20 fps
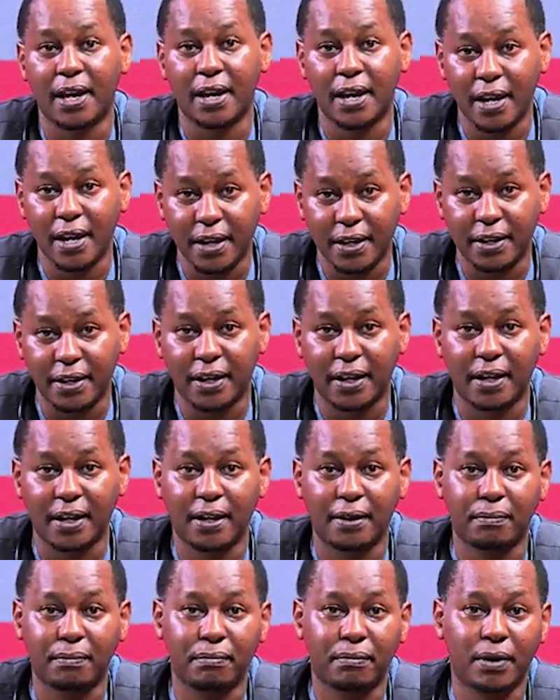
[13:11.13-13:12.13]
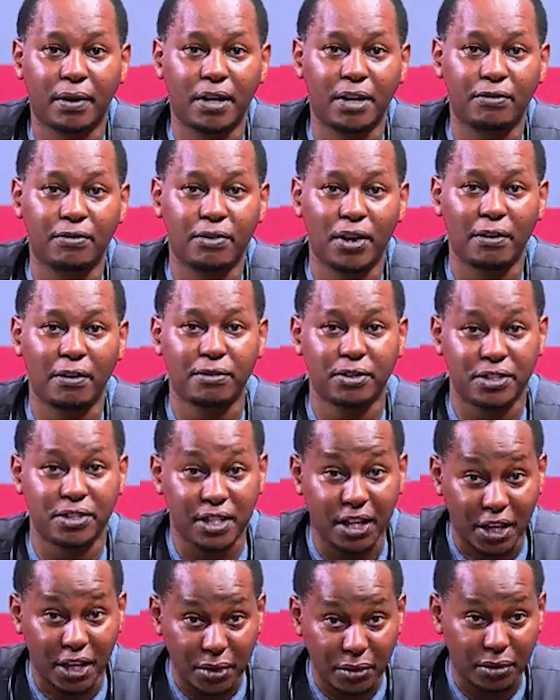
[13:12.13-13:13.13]
And if you have to
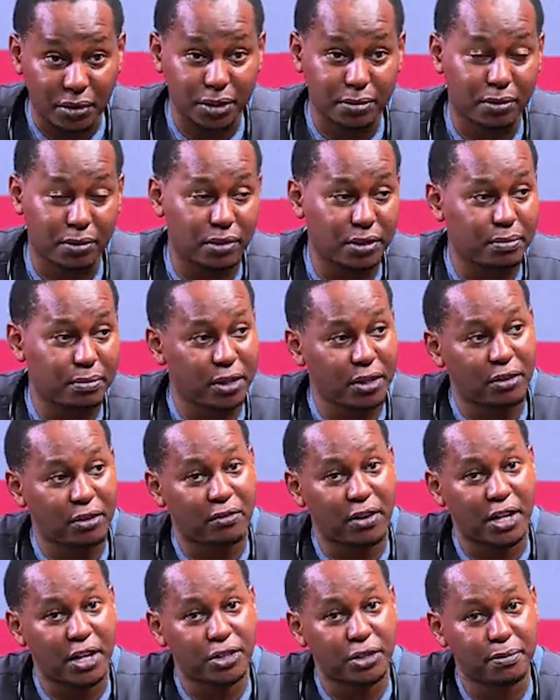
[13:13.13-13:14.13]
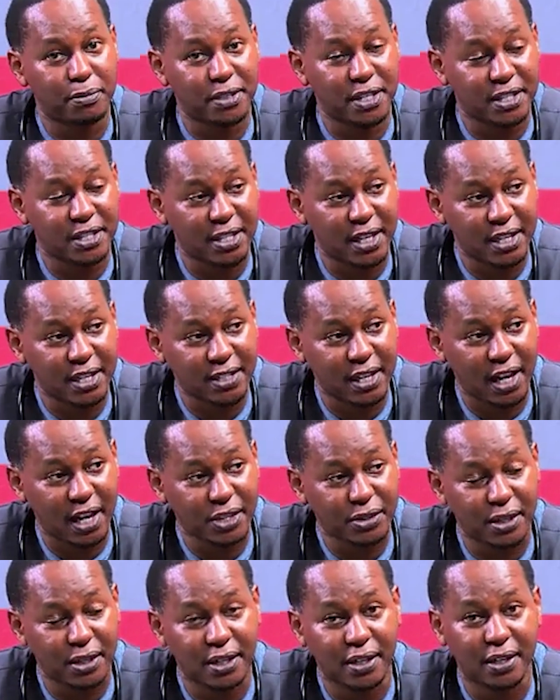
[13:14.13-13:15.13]
stay indoors, because many of our jobs these days are
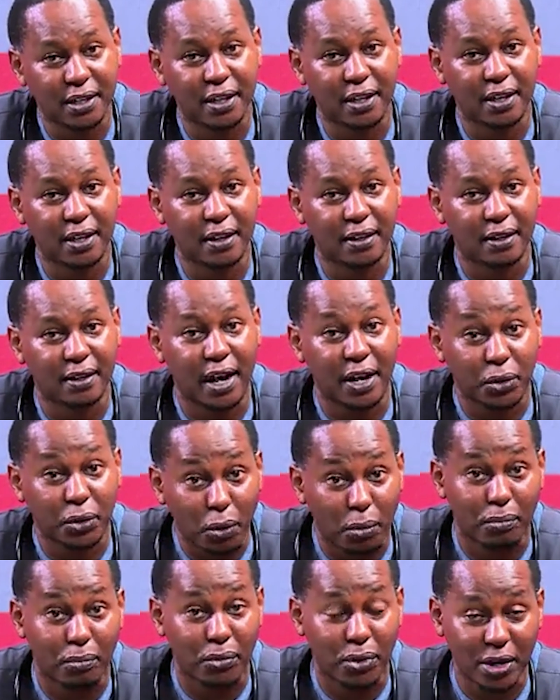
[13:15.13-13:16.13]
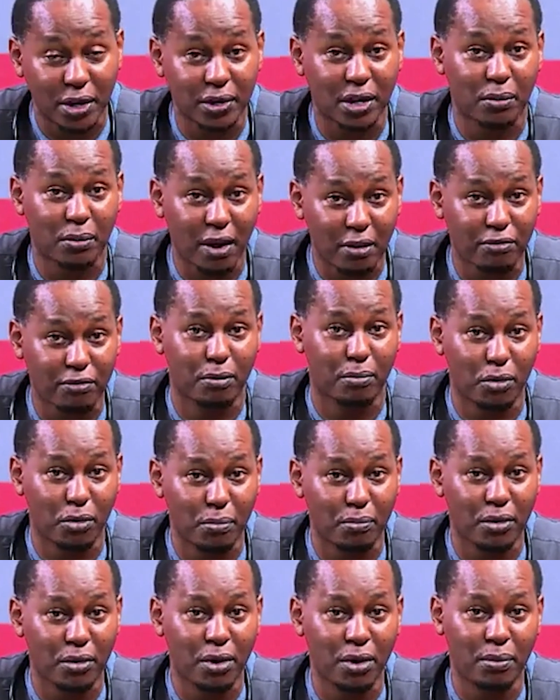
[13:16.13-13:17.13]
actually at home, we actually work from
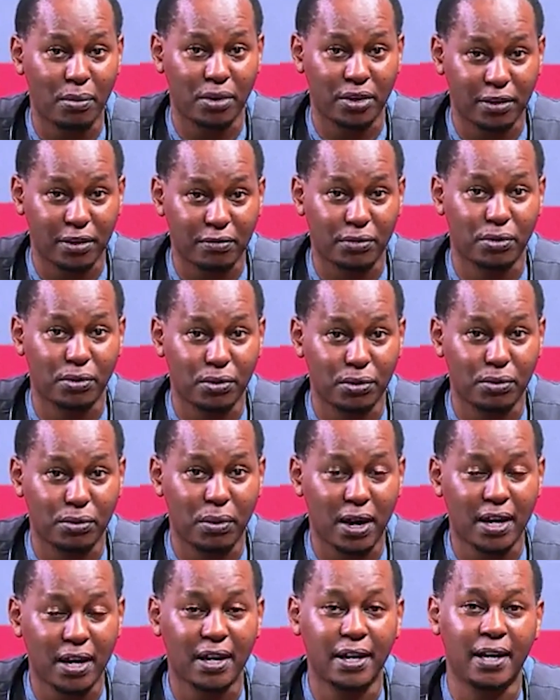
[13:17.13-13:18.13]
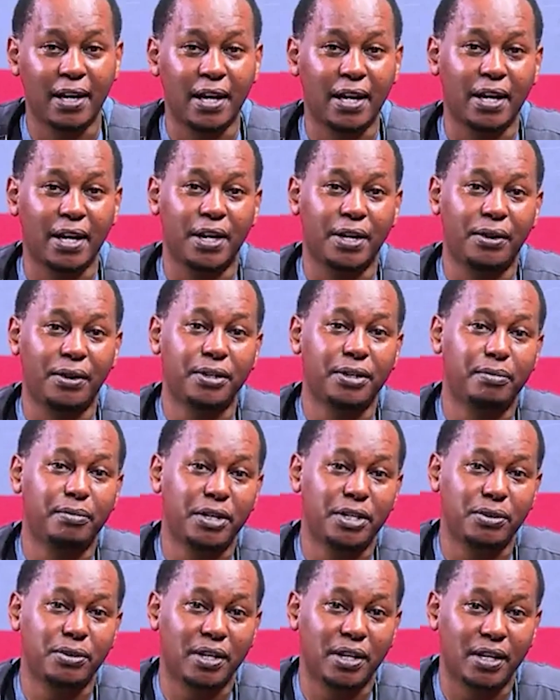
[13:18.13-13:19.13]
home, we don't have to go to work.
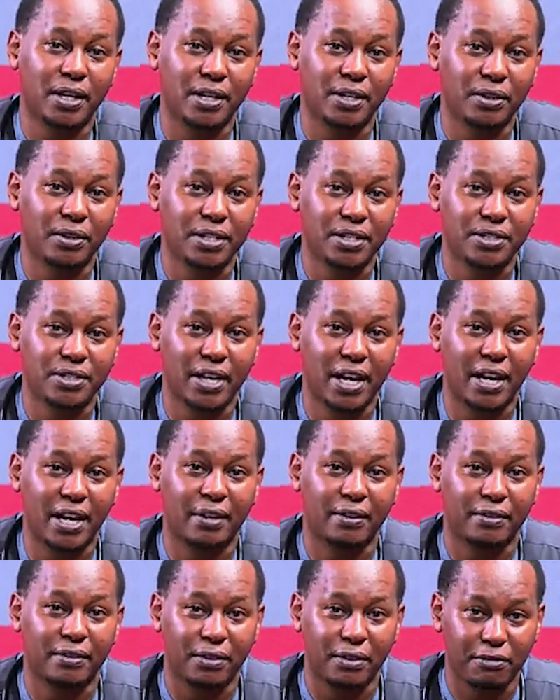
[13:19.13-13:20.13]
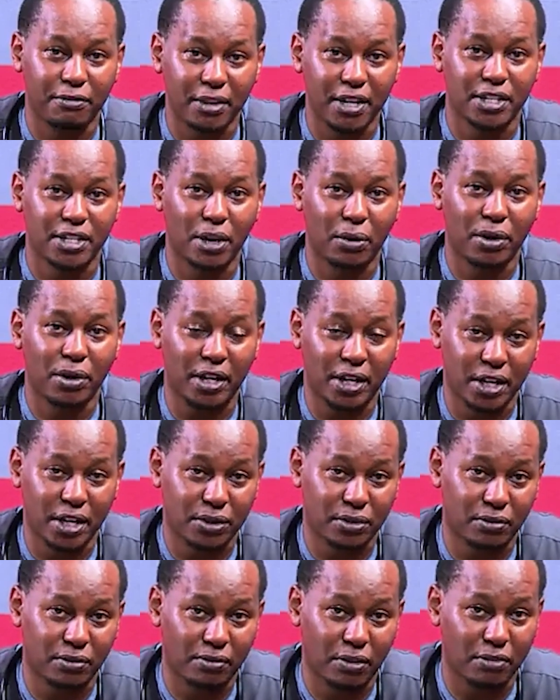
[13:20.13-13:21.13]
Don't try and finish a whole crate
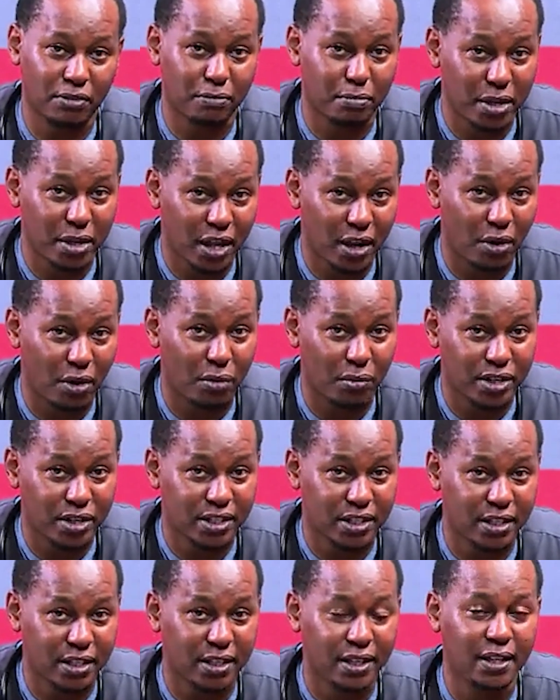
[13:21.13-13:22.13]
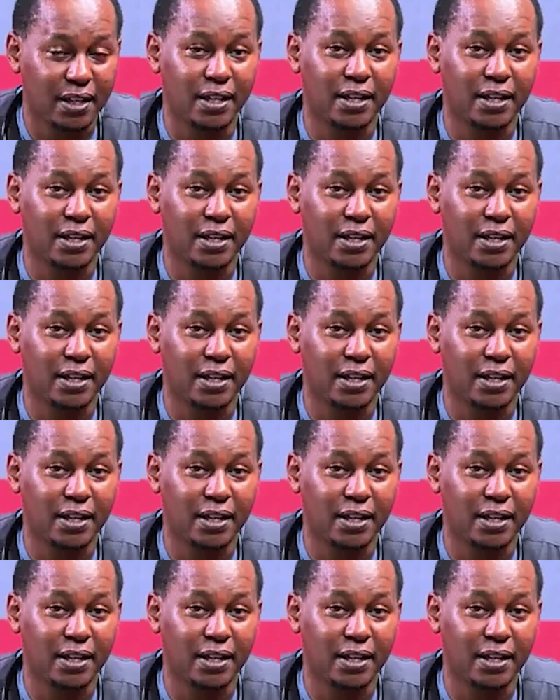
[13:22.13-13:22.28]
of beer or whiskey.